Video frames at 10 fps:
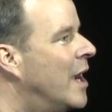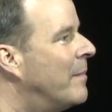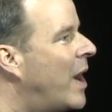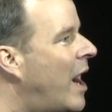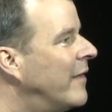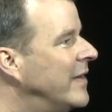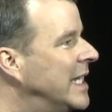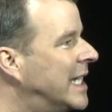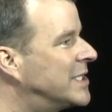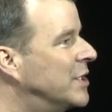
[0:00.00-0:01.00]
Mojave
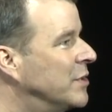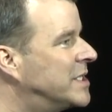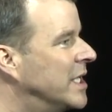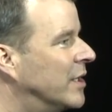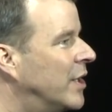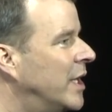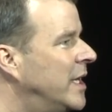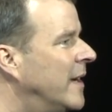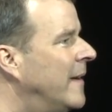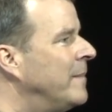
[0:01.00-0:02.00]
gets a new steel
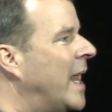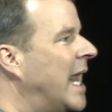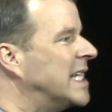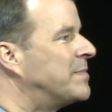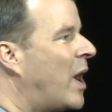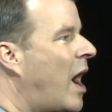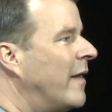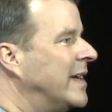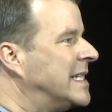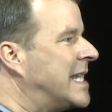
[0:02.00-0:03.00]
hood, and its
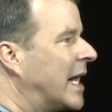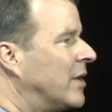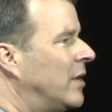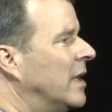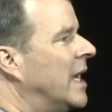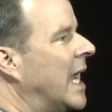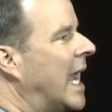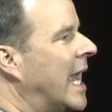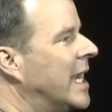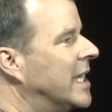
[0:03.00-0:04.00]
Mojave decal
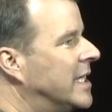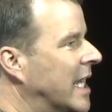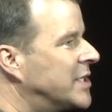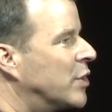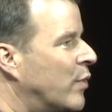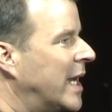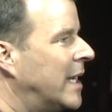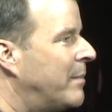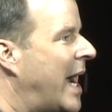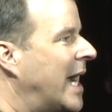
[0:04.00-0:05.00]
and
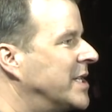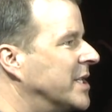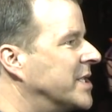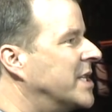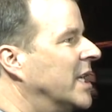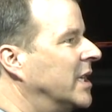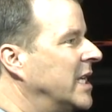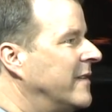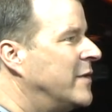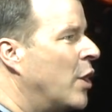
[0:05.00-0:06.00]
desert-rated badges
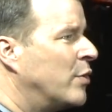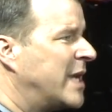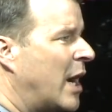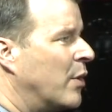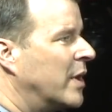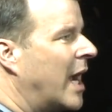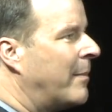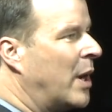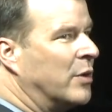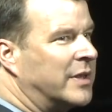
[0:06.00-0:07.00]
leave no doubt
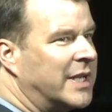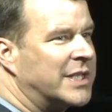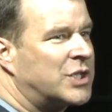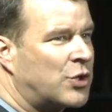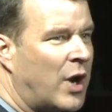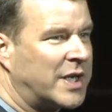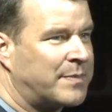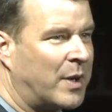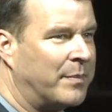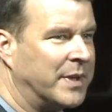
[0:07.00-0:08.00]
about this truck's
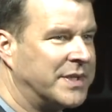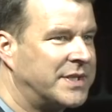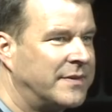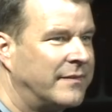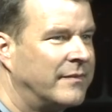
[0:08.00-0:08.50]
purpose.